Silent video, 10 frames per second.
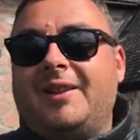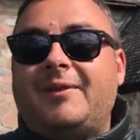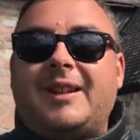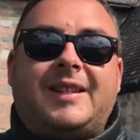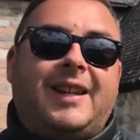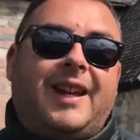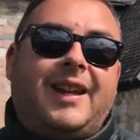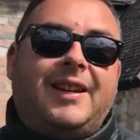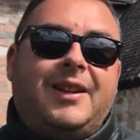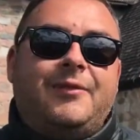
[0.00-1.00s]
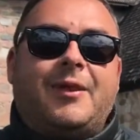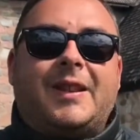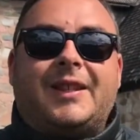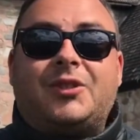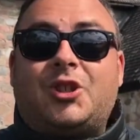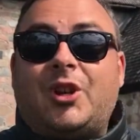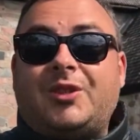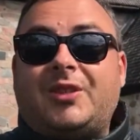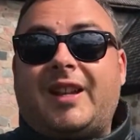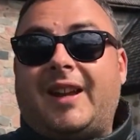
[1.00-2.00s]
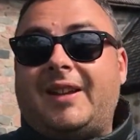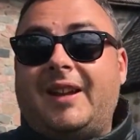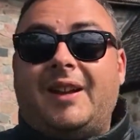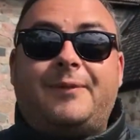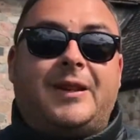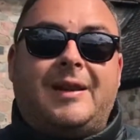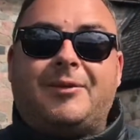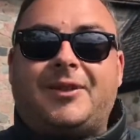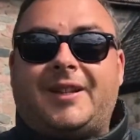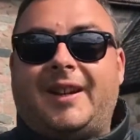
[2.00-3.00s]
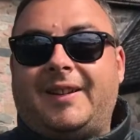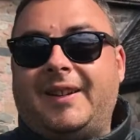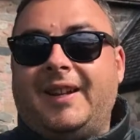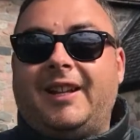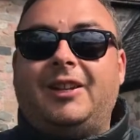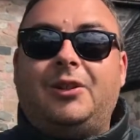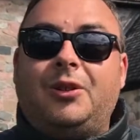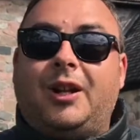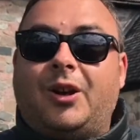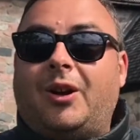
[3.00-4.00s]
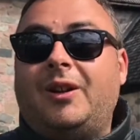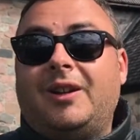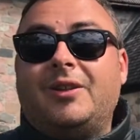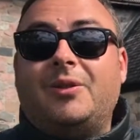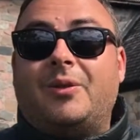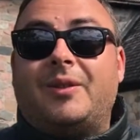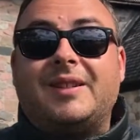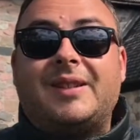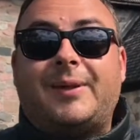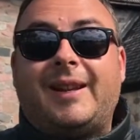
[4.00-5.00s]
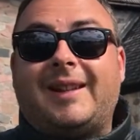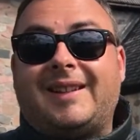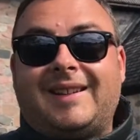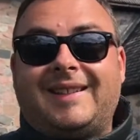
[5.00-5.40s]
where today we're at the church town of Gammelstad in Lulea, northern Sweden.